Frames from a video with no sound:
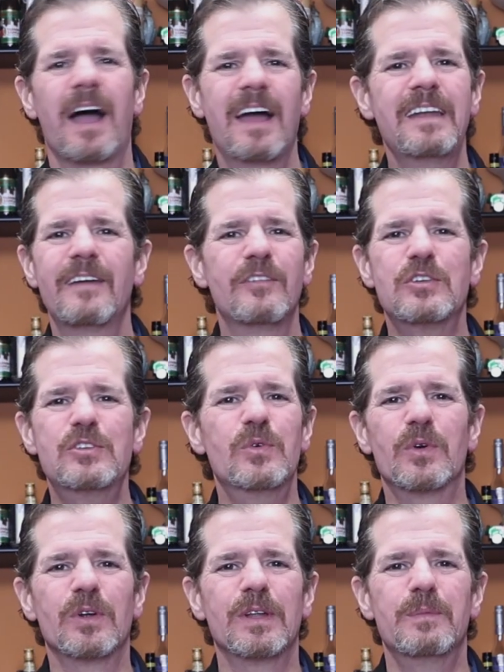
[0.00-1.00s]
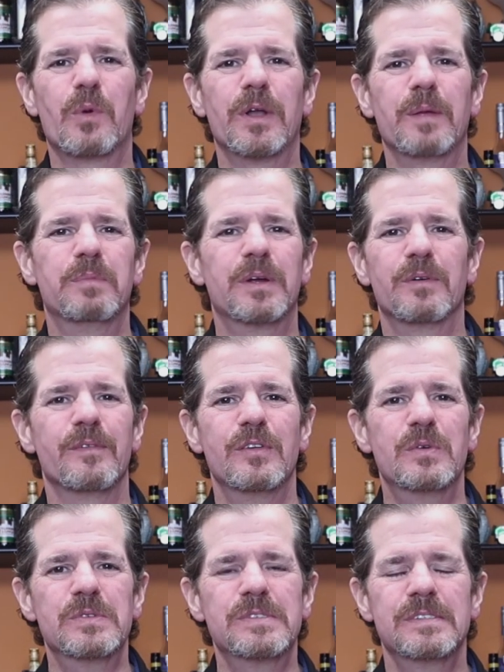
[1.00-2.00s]
I never do early morning beer
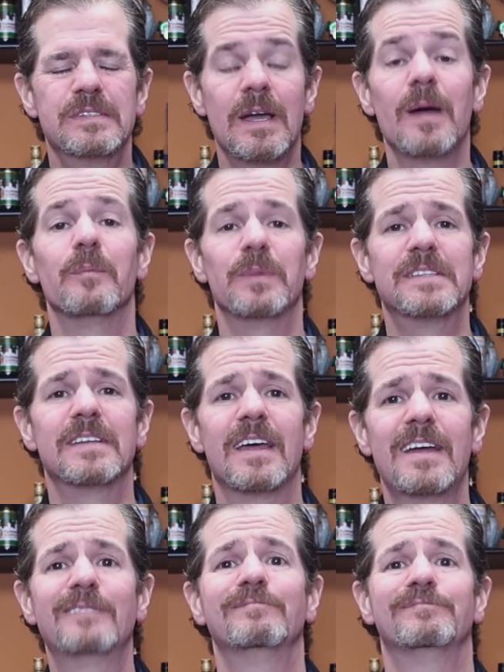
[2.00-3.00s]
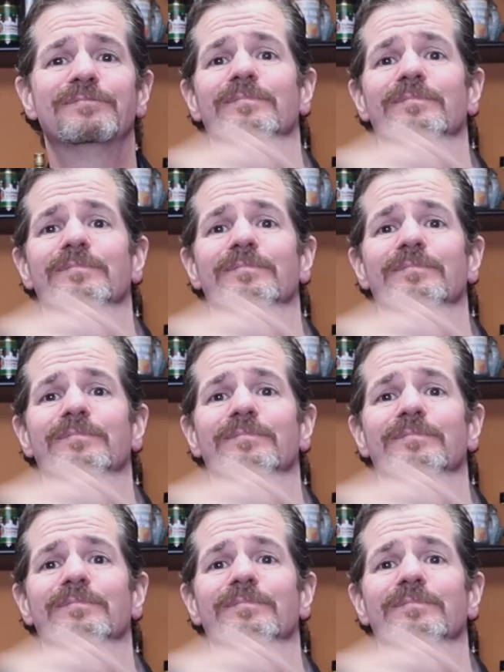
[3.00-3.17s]
reviews, but today,